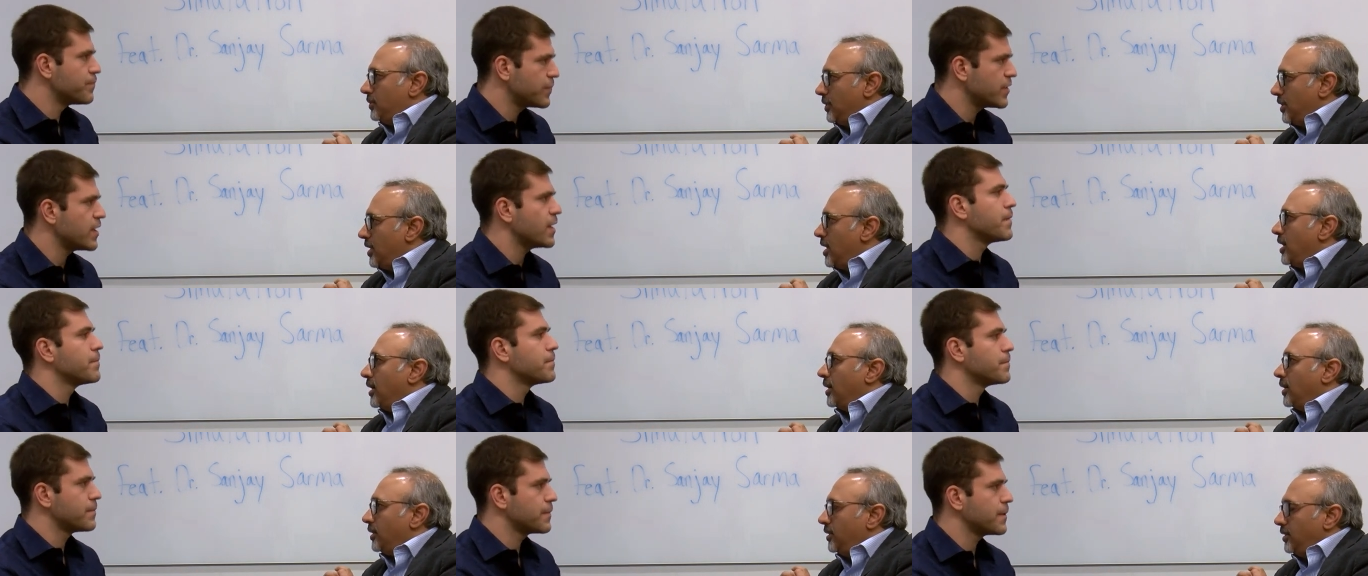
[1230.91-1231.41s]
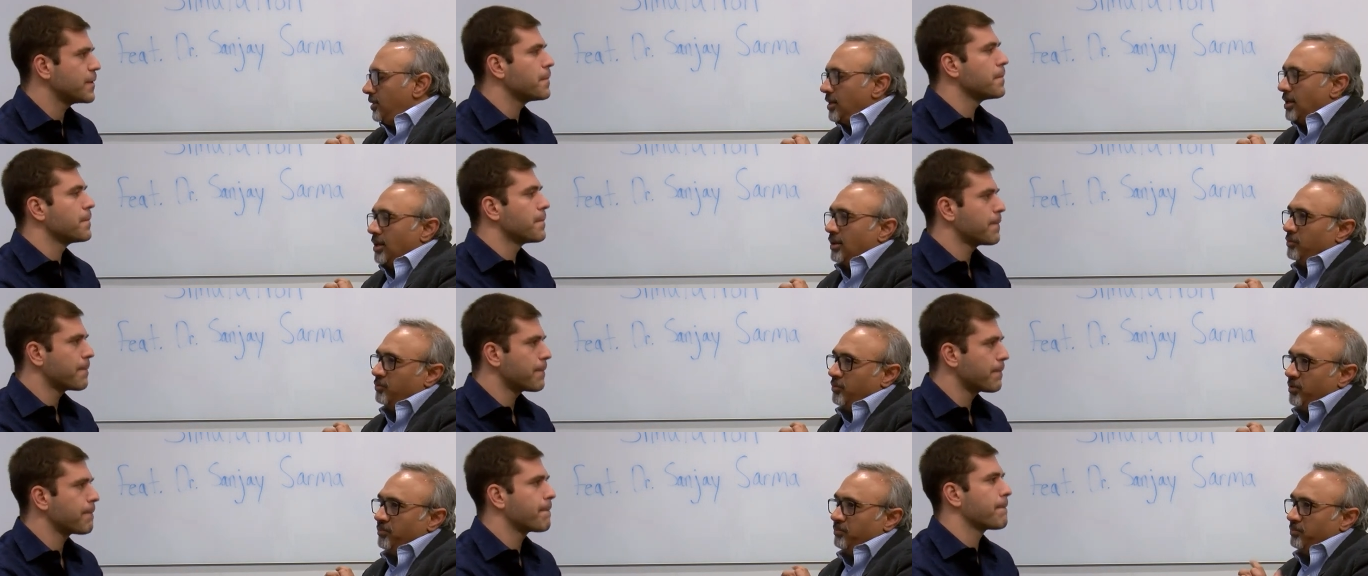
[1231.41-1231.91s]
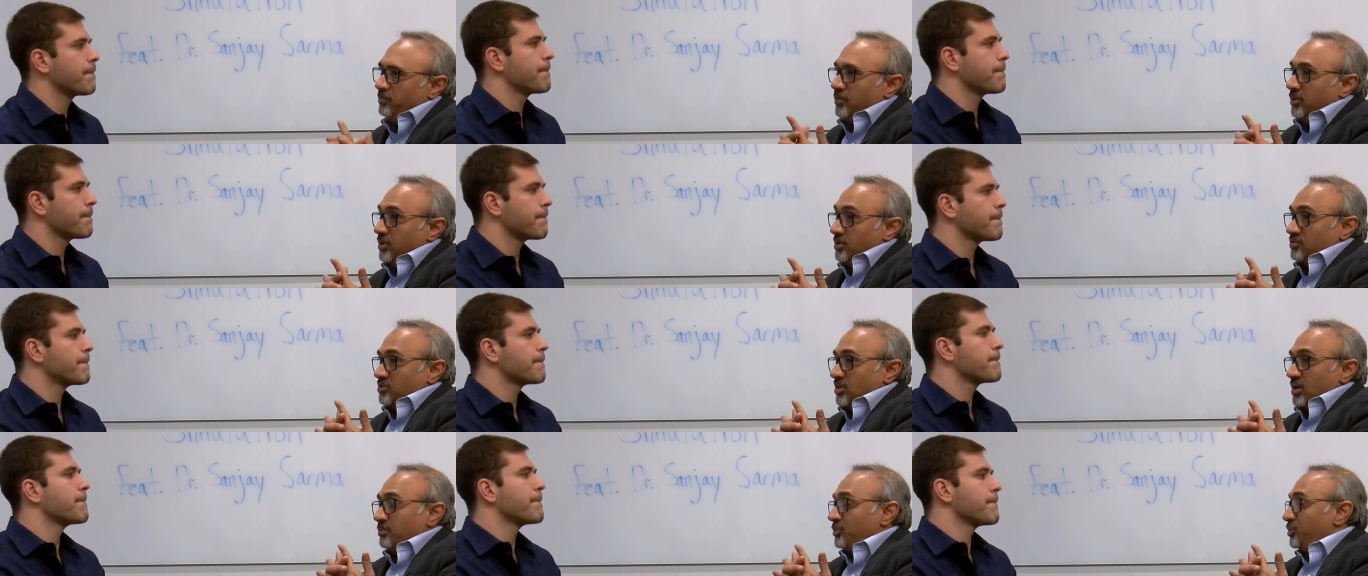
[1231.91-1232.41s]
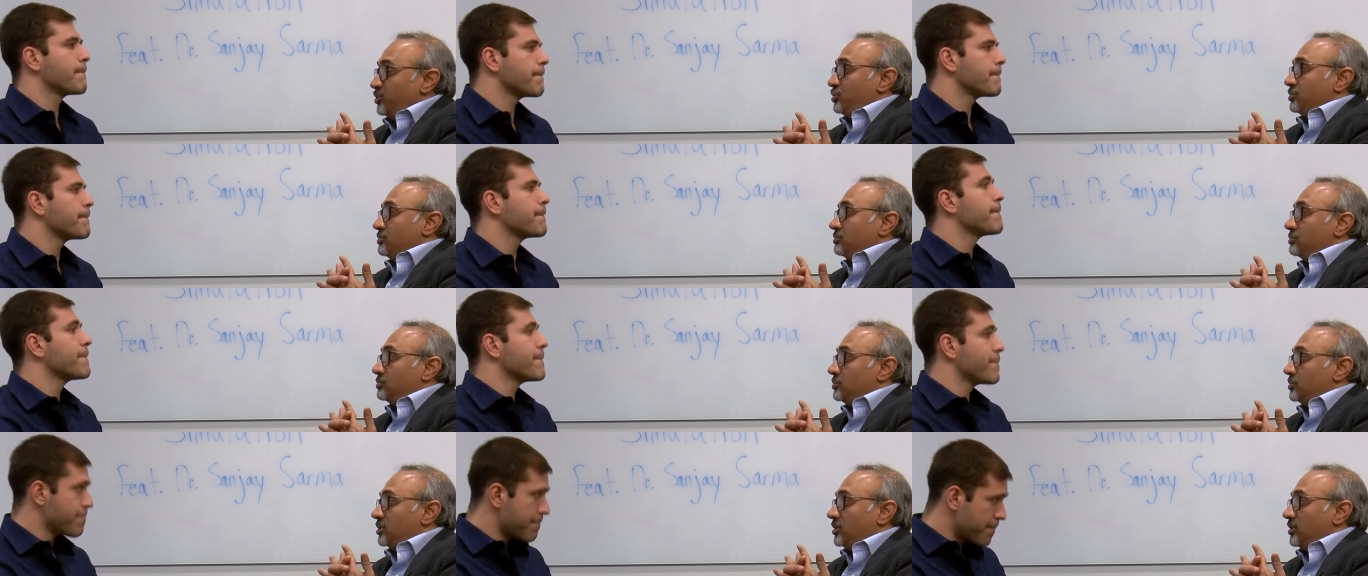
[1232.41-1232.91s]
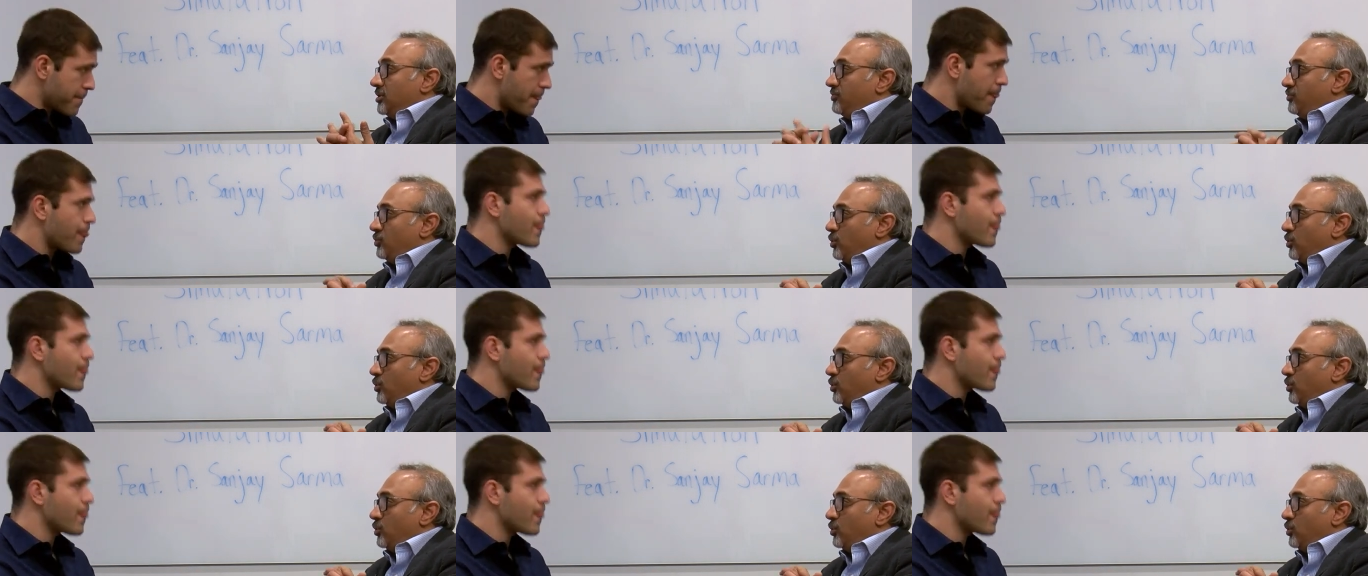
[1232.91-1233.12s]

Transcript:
Speaker 1: Yeah. It's our mission to give